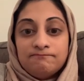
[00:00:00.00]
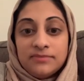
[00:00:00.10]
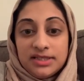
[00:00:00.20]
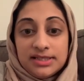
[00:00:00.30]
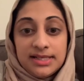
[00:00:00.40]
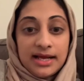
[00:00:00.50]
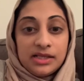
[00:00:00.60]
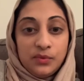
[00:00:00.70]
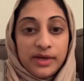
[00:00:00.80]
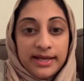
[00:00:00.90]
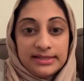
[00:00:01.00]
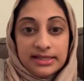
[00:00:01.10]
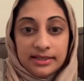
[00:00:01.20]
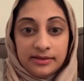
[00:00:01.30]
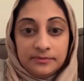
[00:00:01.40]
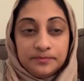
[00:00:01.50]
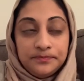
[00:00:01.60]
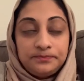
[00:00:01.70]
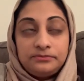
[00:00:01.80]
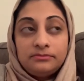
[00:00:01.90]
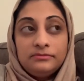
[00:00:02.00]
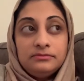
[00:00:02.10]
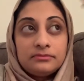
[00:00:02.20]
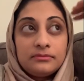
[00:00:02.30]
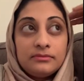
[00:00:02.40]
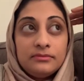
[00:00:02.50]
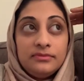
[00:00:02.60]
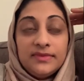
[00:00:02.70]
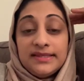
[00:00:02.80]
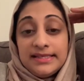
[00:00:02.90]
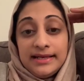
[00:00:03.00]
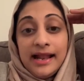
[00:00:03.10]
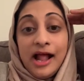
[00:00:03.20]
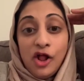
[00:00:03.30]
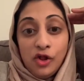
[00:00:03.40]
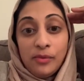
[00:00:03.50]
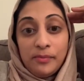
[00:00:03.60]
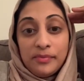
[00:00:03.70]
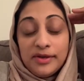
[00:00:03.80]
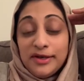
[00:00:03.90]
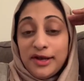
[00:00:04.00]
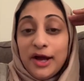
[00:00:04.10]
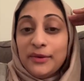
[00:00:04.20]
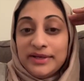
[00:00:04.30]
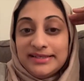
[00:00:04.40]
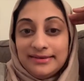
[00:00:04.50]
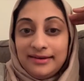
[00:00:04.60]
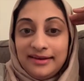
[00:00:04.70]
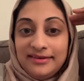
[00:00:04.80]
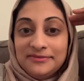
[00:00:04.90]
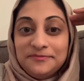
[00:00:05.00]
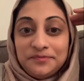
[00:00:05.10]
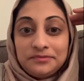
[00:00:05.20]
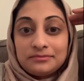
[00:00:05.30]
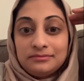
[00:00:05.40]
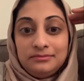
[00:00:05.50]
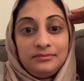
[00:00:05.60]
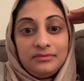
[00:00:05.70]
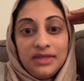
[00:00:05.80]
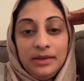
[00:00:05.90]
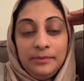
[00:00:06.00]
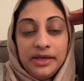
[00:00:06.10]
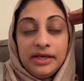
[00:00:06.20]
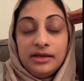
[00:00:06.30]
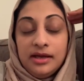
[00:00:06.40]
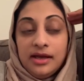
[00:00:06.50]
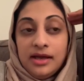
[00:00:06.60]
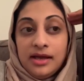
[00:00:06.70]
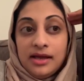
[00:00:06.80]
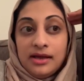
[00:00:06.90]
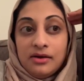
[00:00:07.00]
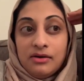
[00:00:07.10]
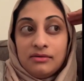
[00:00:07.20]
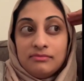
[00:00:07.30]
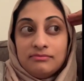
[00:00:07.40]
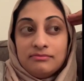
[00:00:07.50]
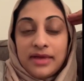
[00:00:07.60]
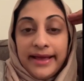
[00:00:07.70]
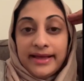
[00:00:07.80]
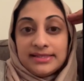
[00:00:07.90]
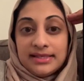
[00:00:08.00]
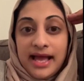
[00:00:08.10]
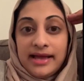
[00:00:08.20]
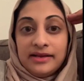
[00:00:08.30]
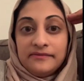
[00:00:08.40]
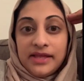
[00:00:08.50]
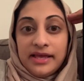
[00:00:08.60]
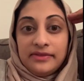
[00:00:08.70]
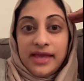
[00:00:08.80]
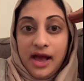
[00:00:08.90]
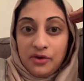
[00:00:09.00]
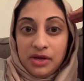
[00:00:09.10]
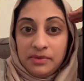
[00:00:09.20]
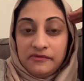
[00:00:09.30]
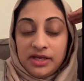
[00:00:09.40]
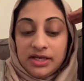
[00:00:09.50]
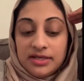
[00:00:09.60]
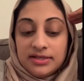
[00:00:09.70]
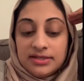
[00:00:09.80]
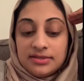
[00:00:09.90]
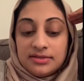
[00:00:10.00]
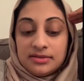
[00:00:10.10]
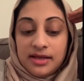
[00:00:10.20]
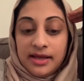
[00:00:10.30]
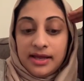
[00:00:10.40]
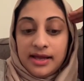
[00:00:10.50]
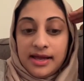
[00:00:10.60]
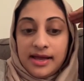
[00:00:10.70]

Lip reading: that's exactly what I did. Did it help? No, it didn't. But I guess kind of like the outcome of it is like